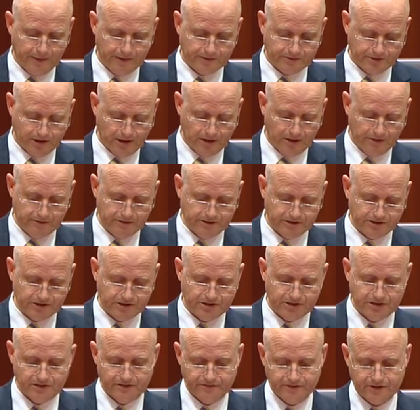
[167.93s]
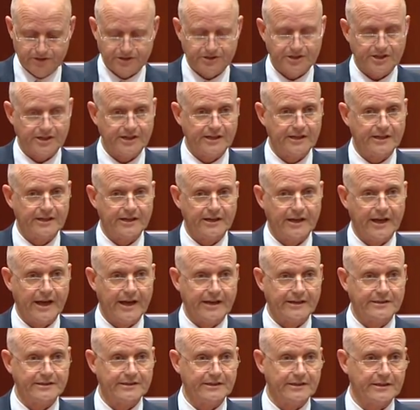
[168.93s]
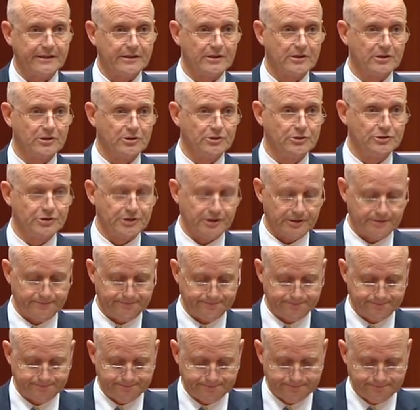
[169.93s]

tolerance, diversity and inclusion.